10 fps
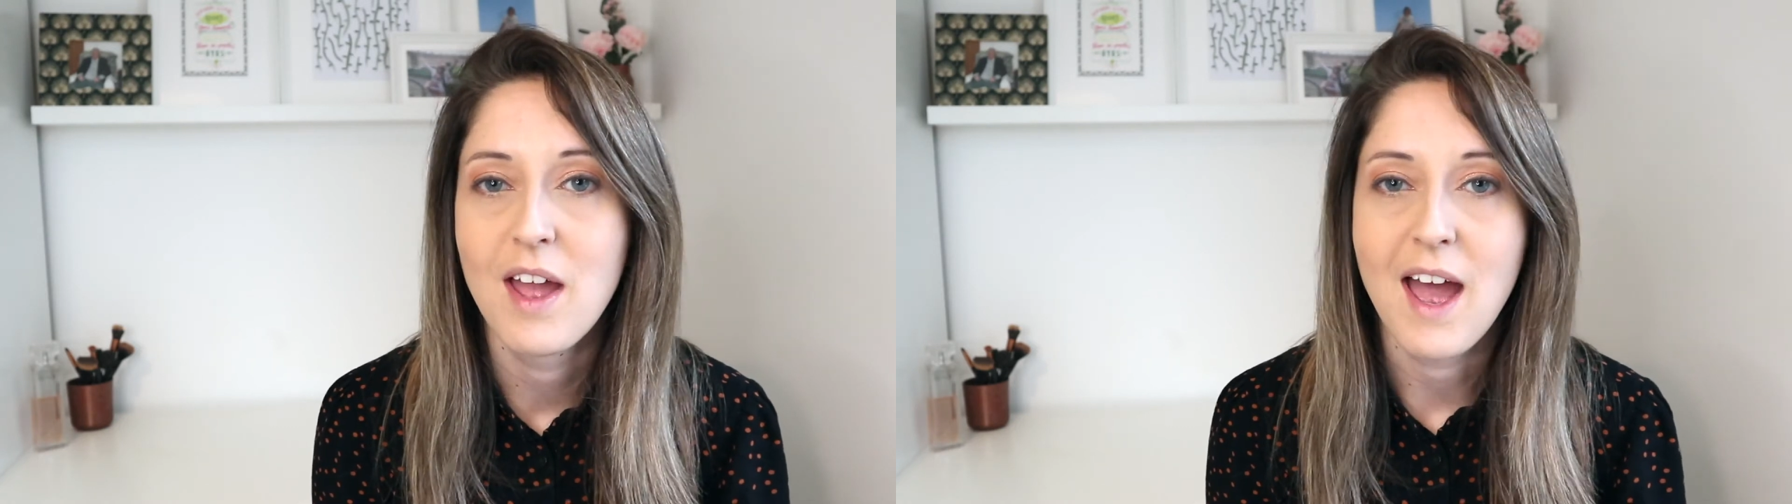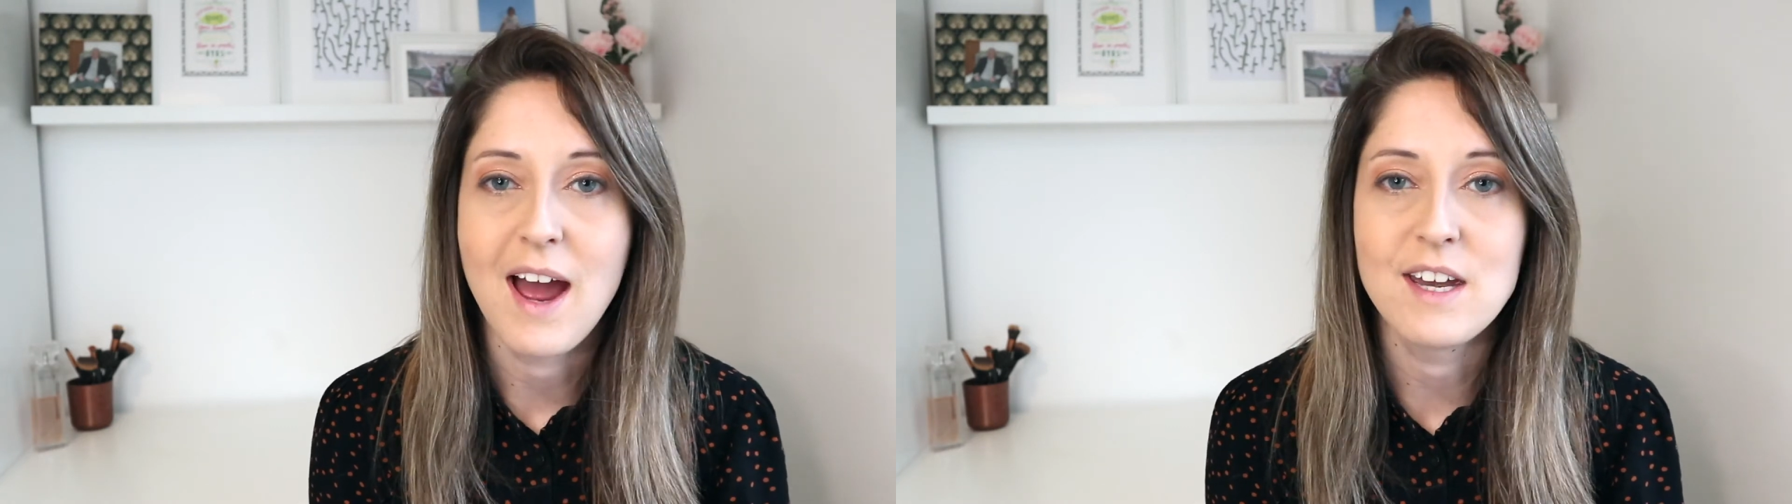
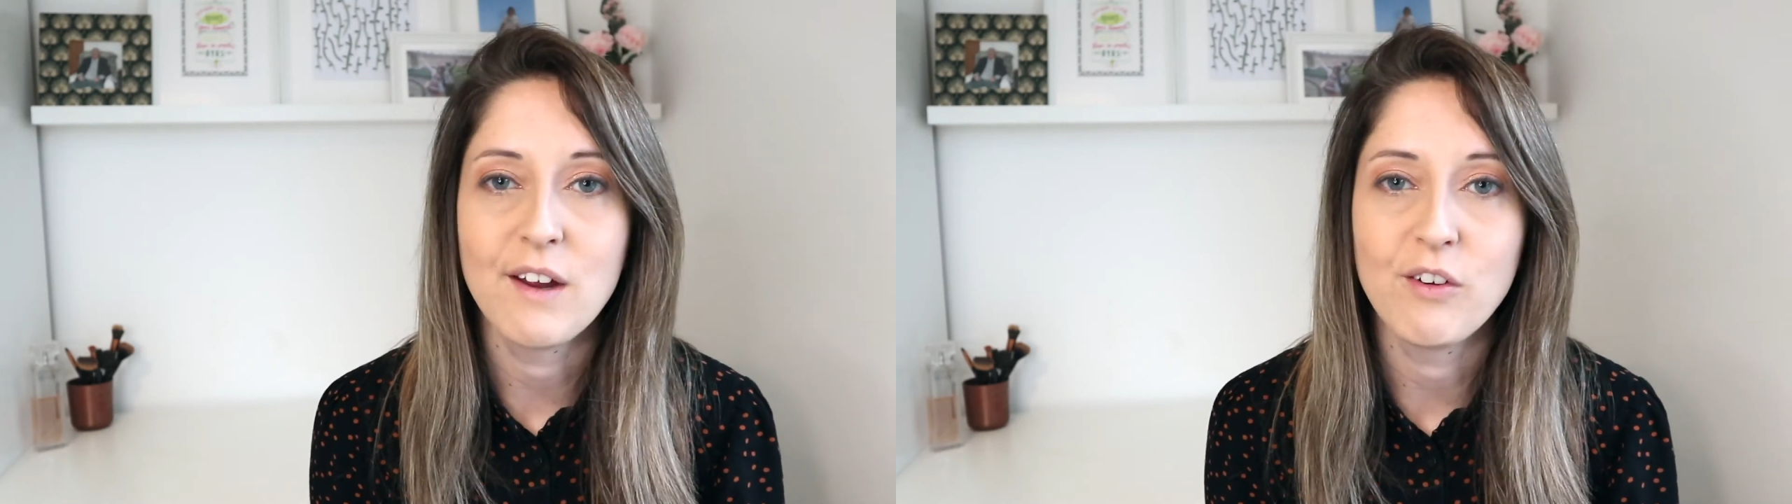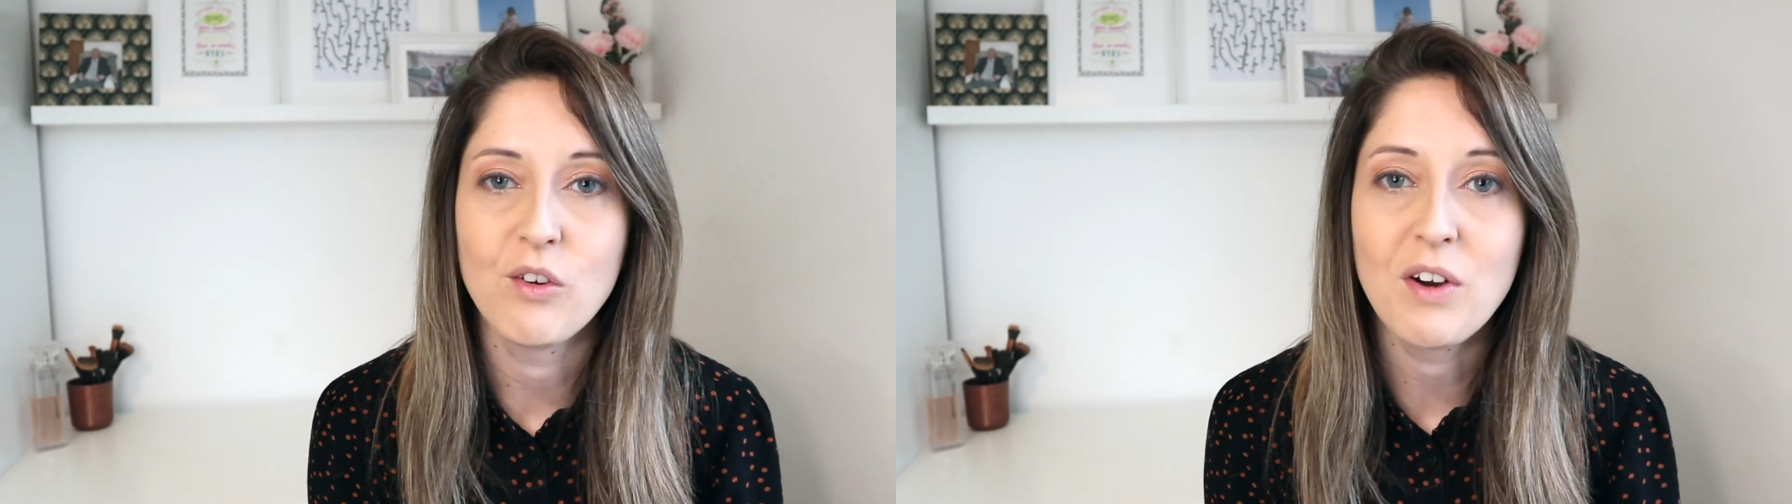and
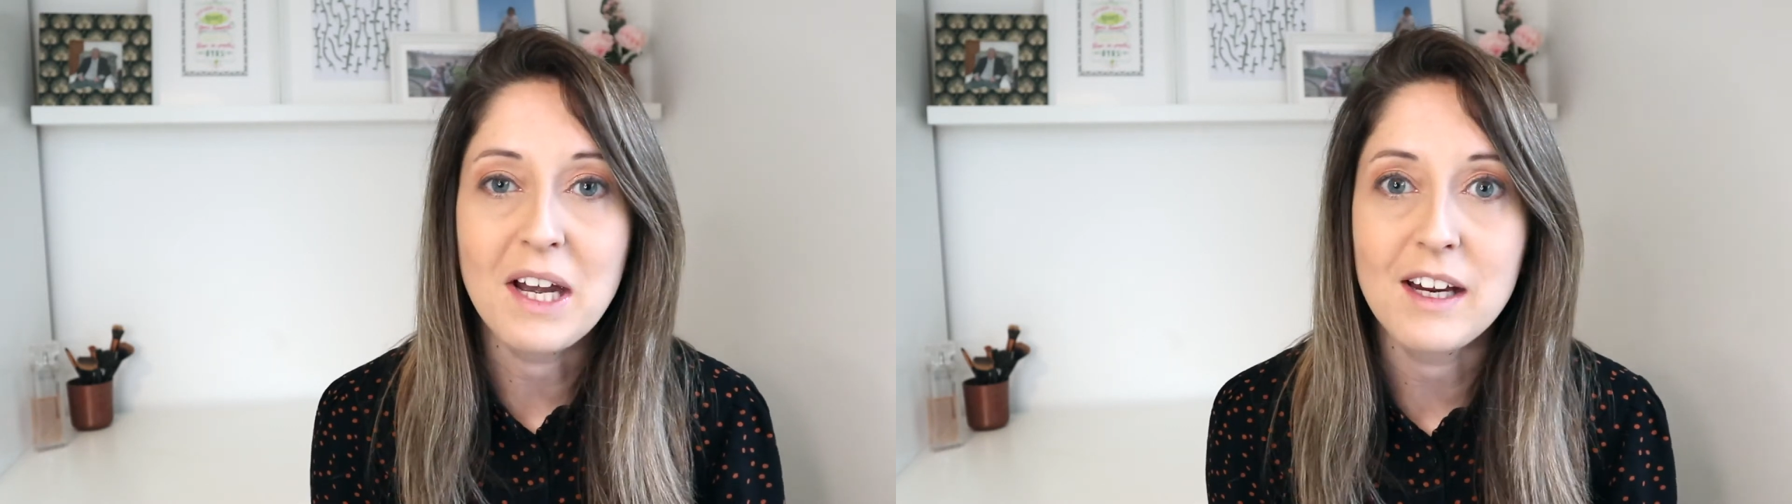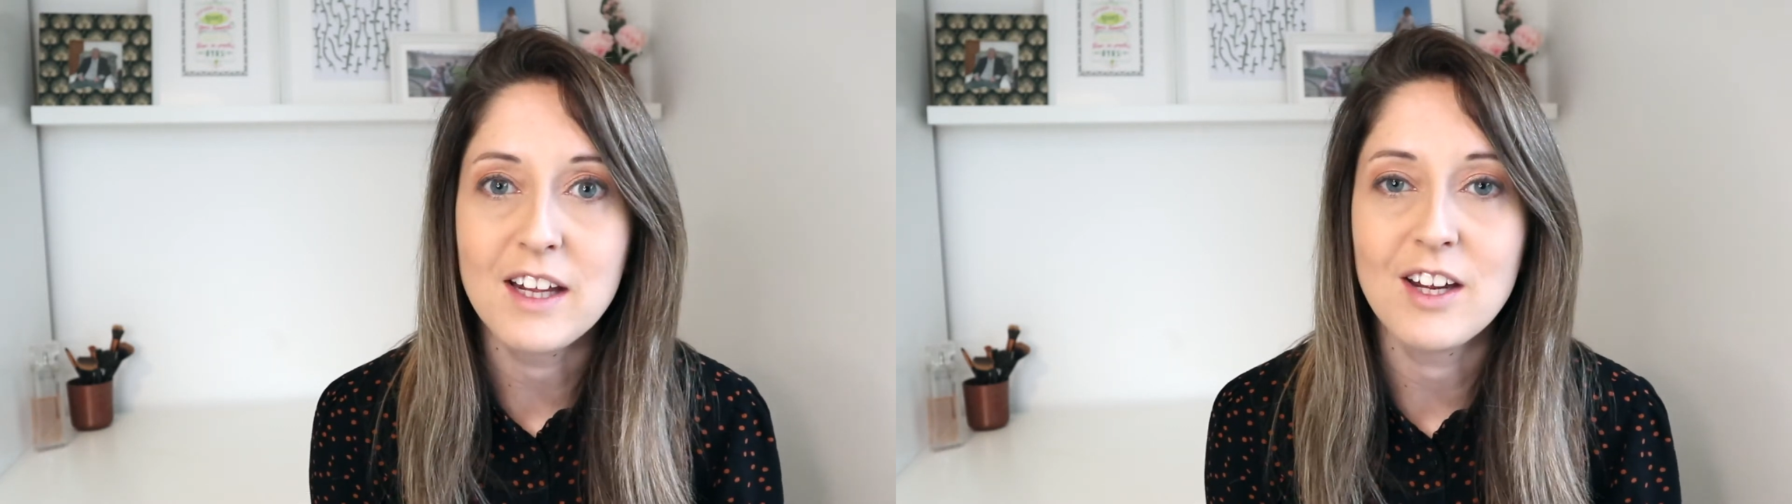if you're really
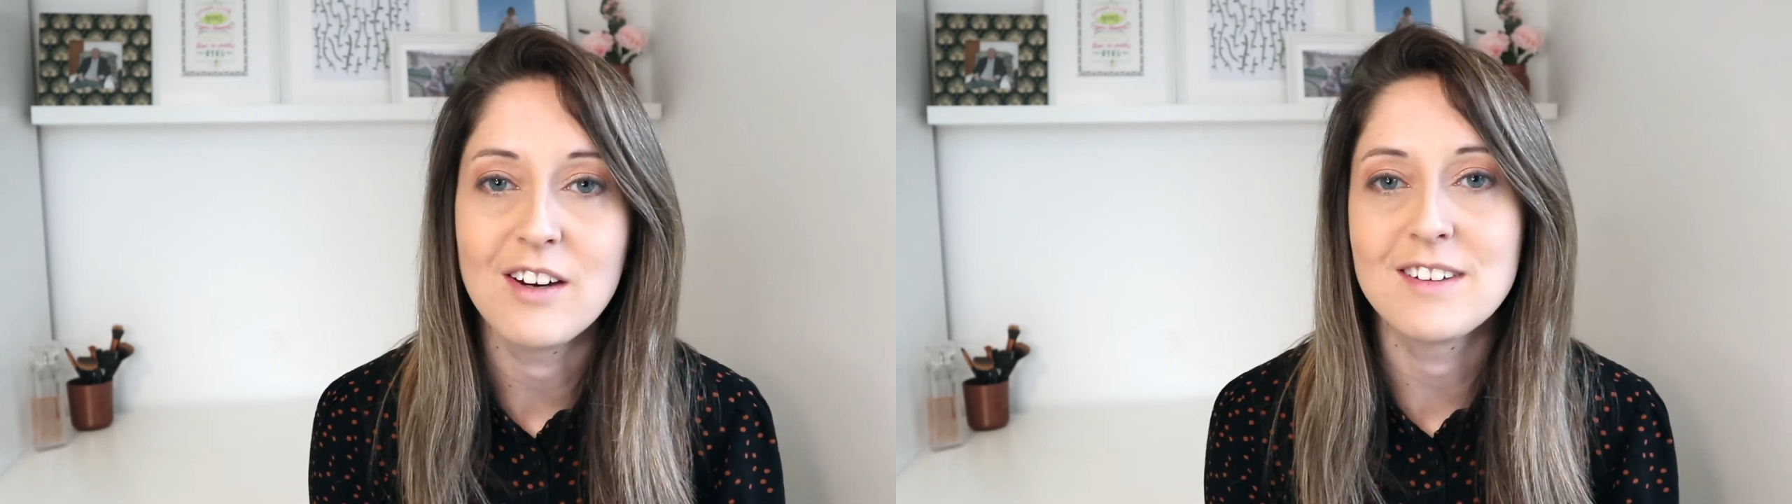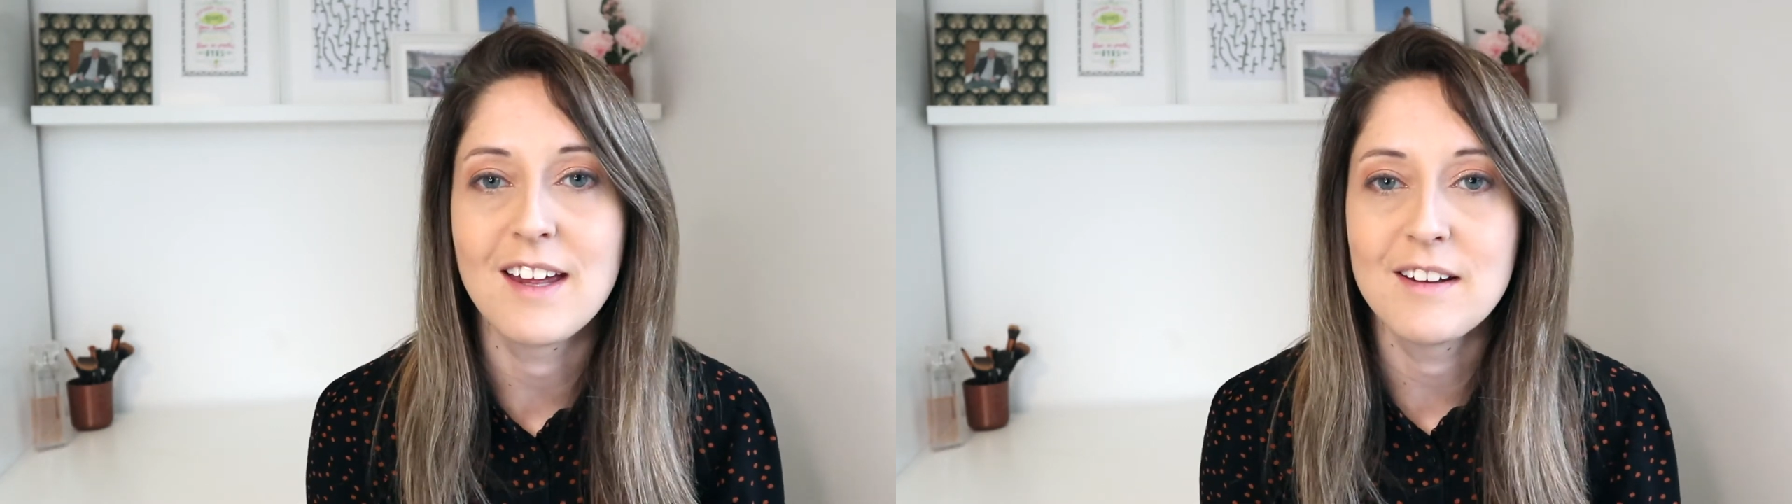going to
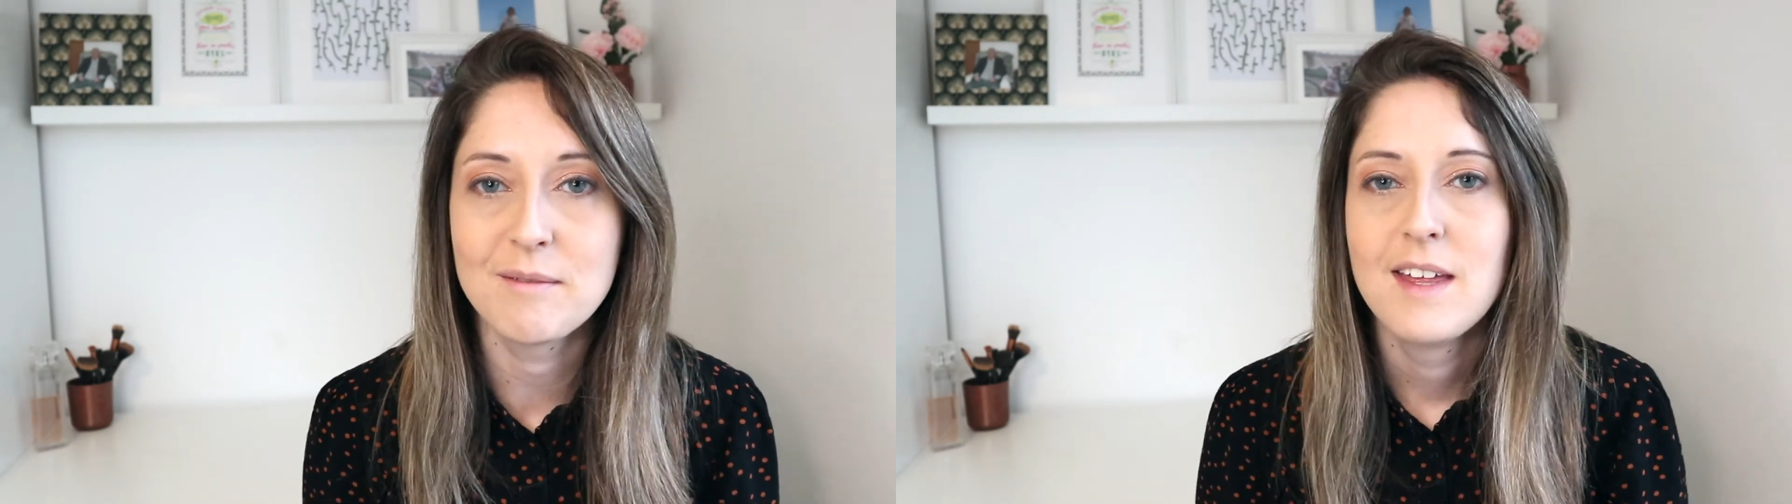use it.